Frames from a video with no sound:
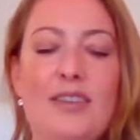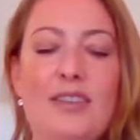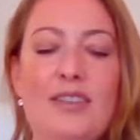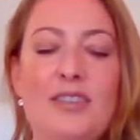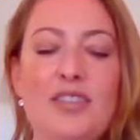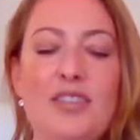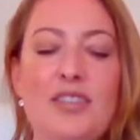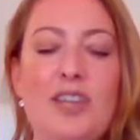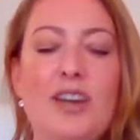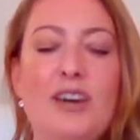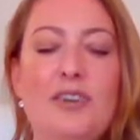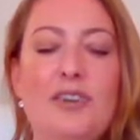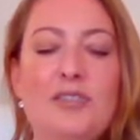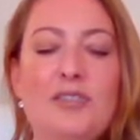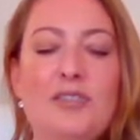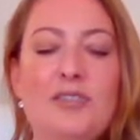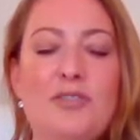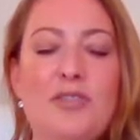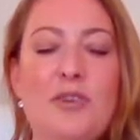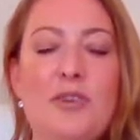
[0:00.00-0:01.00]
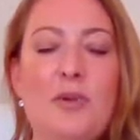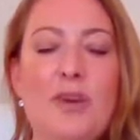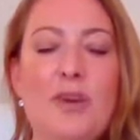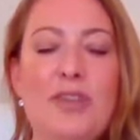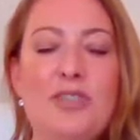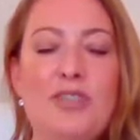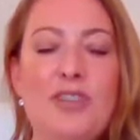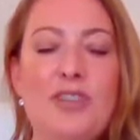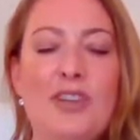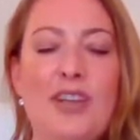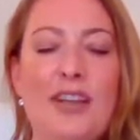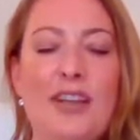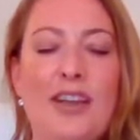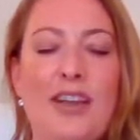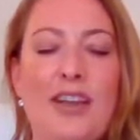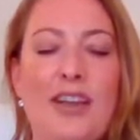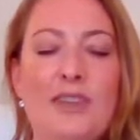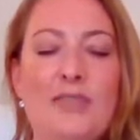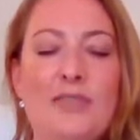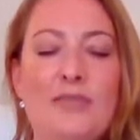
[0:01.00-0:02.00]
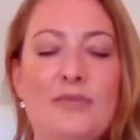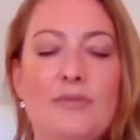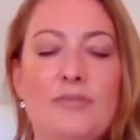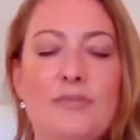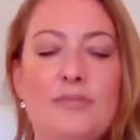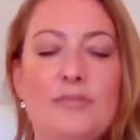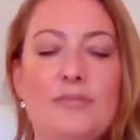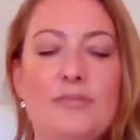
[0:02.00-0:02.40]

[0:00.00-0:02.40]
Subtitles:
And she asks the question again,